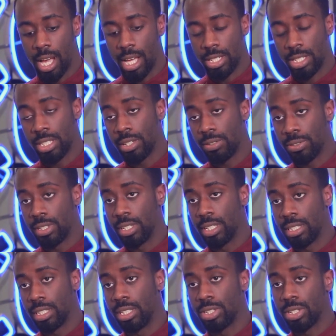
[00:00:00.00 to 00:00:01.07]
has
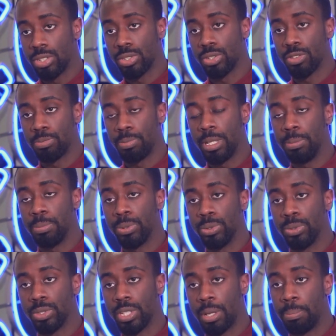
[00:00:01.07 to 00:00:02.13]
shifted in terms of
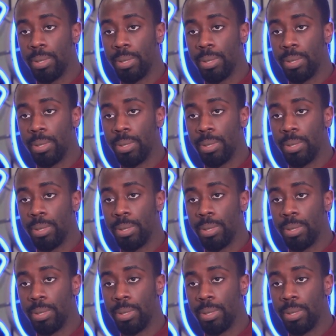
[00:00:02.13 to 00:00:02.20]
people's